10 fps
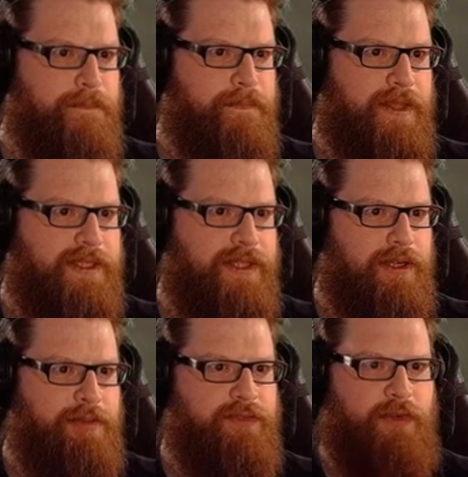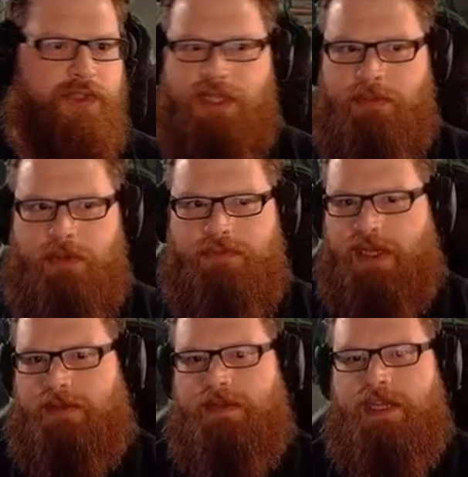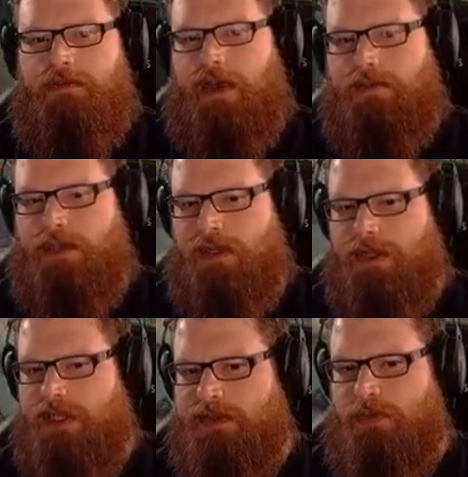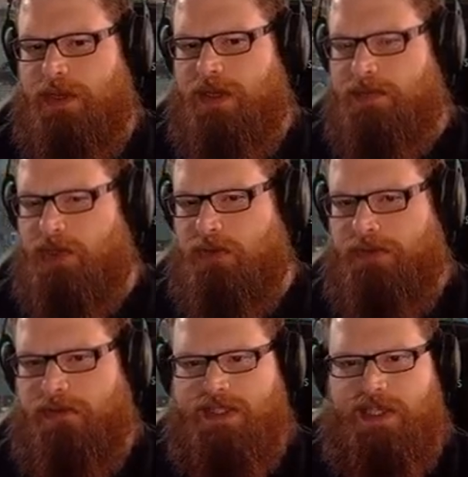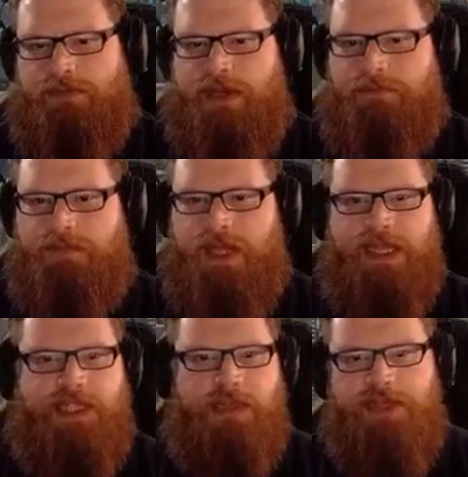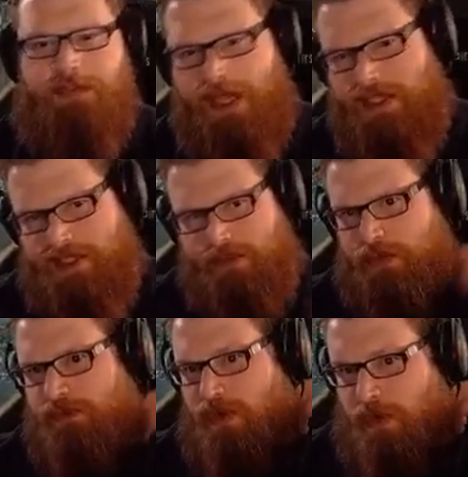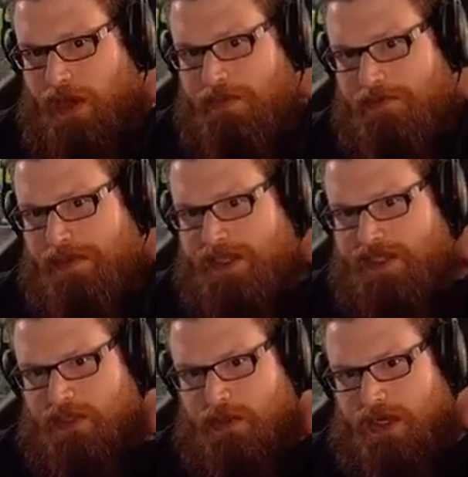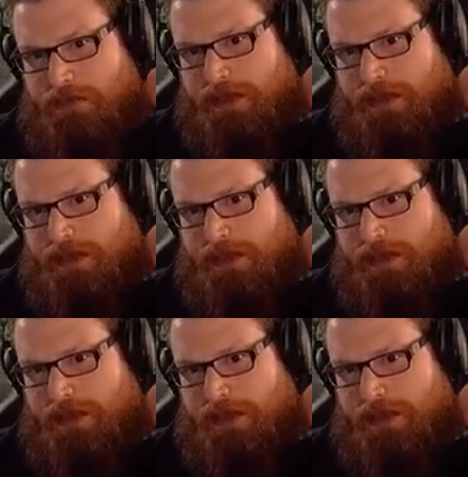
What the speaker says: It's not going to be as functional anymore. Fuck it. Right, we're not looking at this for a bit. I'm sure it'll figure itself out. In terms of the base, we've got quite a big base. It's quite a big